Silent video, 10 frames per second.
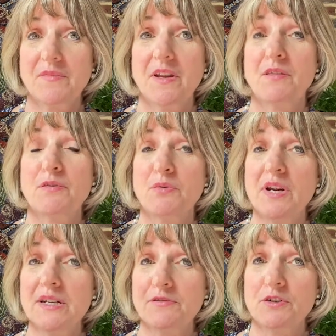in 3
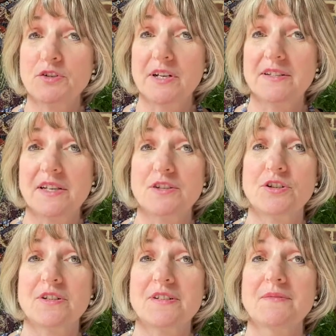different
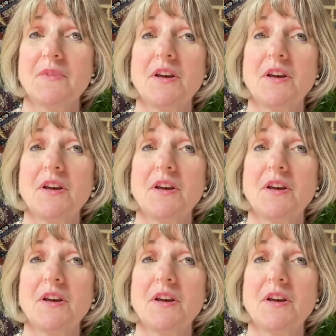translations.